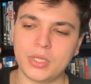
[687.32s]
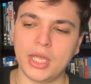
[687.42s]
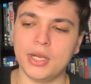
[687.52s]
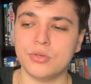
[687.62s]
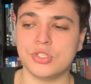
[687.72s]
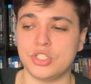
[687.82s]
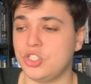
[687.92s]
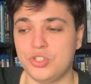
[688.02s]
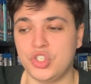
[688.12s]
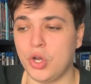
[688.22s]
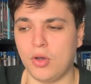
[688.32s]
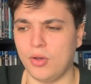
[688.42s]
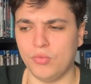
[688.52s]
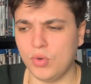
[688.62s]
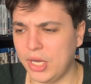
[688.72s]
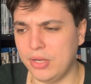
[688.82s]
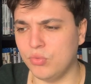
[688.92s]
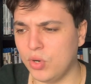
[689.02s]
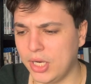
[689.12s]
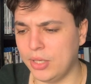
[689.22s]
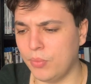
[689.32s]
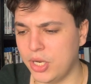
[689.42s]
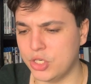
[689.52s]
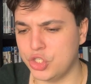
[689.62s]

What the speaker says: There was a shot, a really, really weird